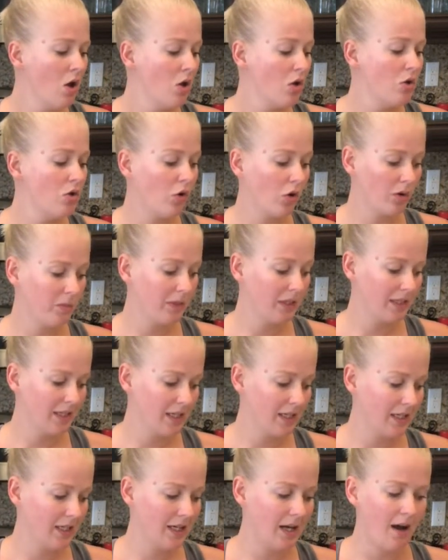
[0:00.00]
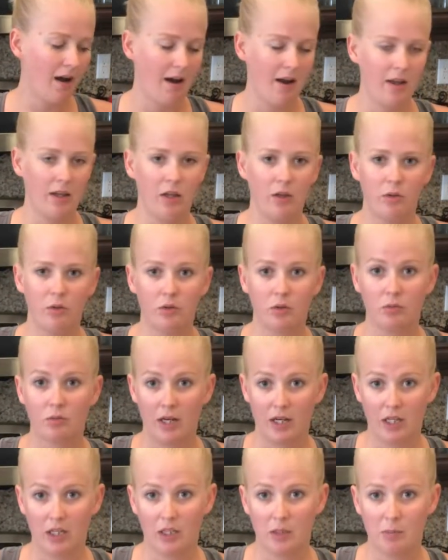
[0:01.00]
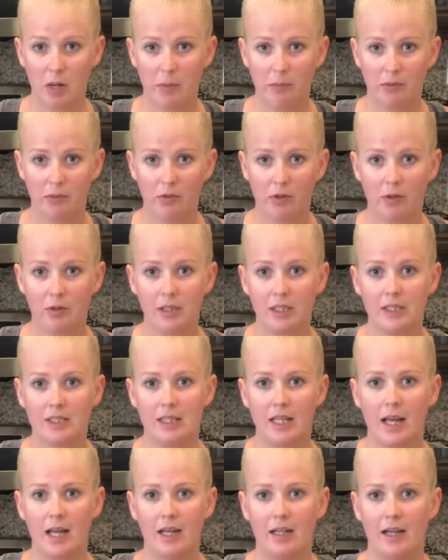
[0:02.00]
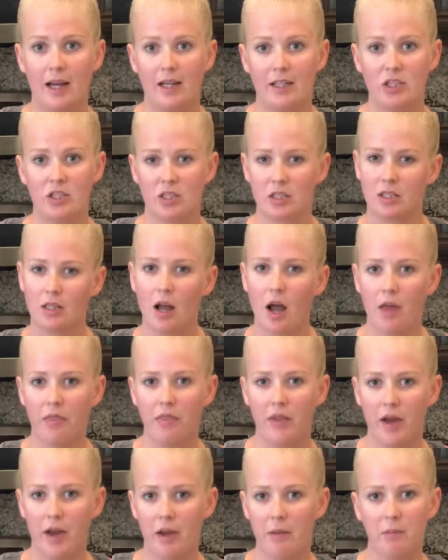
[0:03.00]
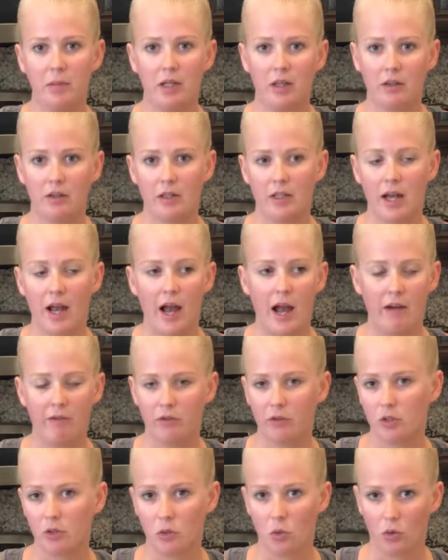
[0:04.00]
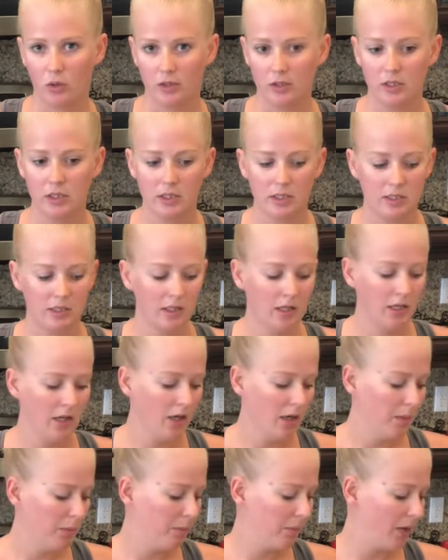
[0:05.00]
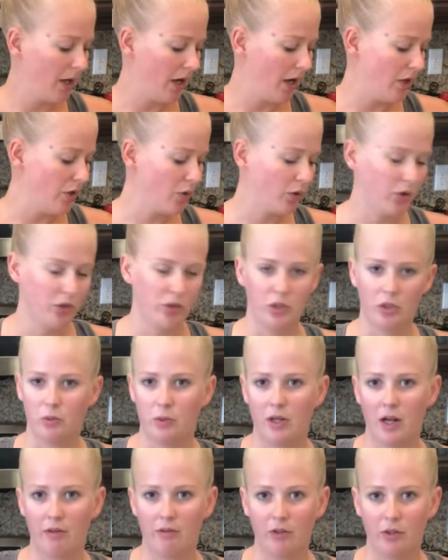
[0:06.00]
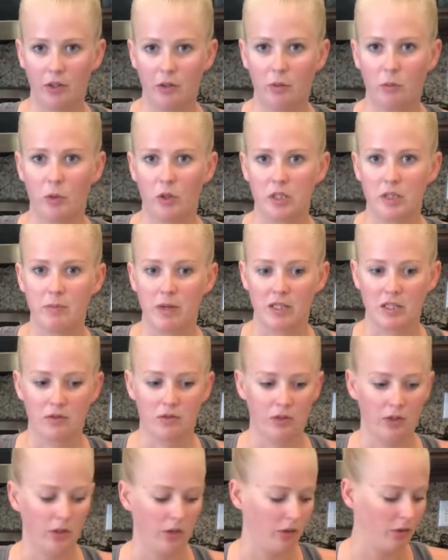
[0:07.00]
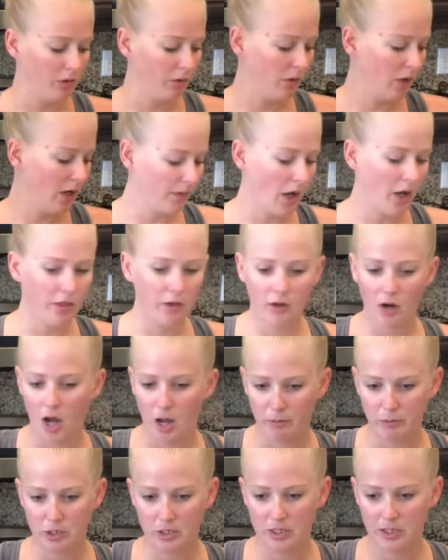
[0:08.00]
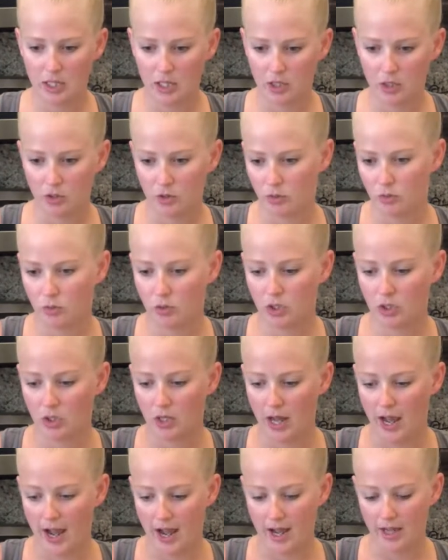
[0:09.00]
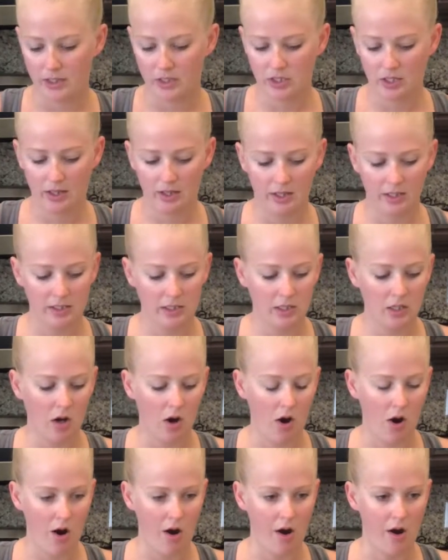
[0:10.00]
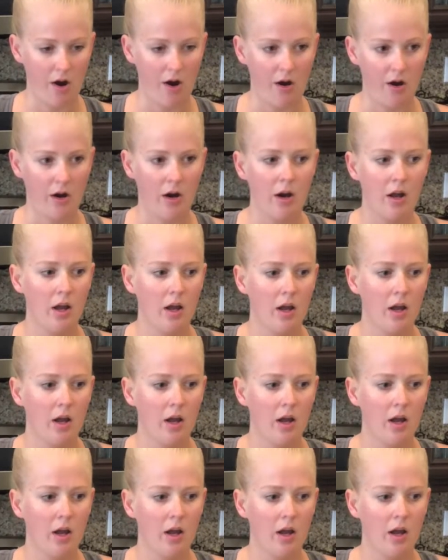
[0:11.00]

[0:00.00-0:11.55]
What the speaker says: Normally I use regular pepperonis, and I just cut them either in half or in quarters, but you could do whatever works best for you. Other options that you could add to this are